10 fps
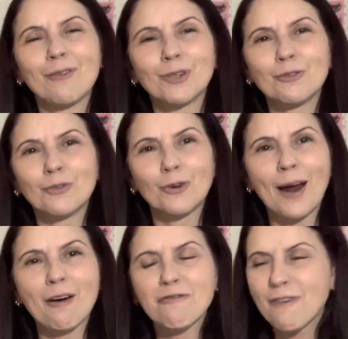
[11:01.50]
you for
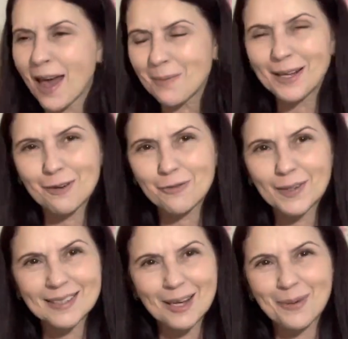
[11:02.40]
our family and
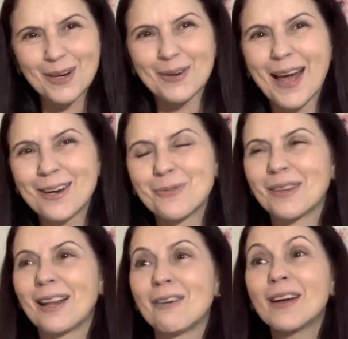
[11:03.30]
friends that we created with
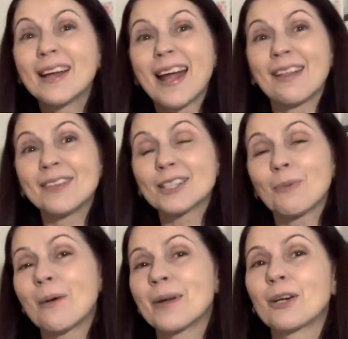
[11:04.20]
love. And this
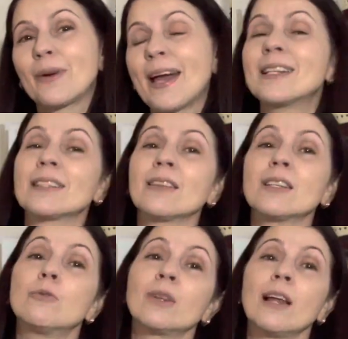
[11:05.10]
way we're creating
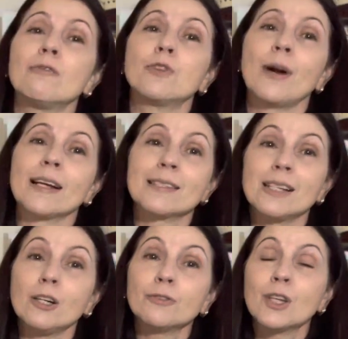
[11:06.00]
something with love for
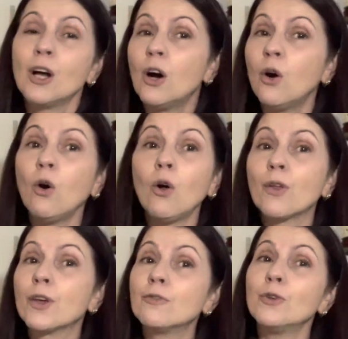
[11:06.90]
ourselves or
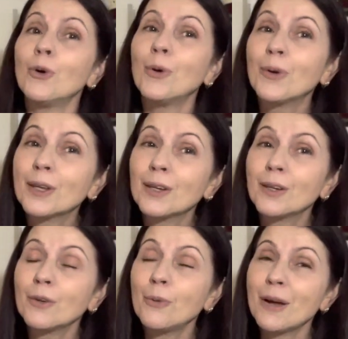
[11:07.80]
for
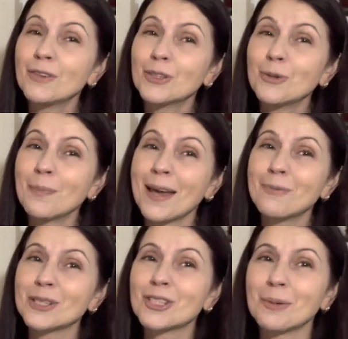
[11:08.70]
whoever you may
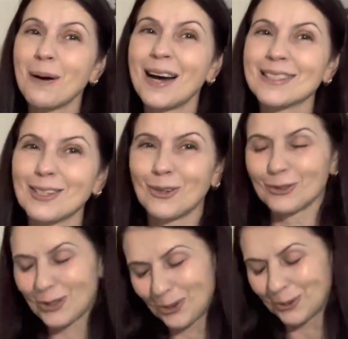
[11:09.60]
wish to pass it on
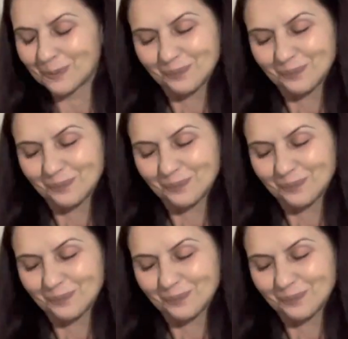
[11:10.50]
to.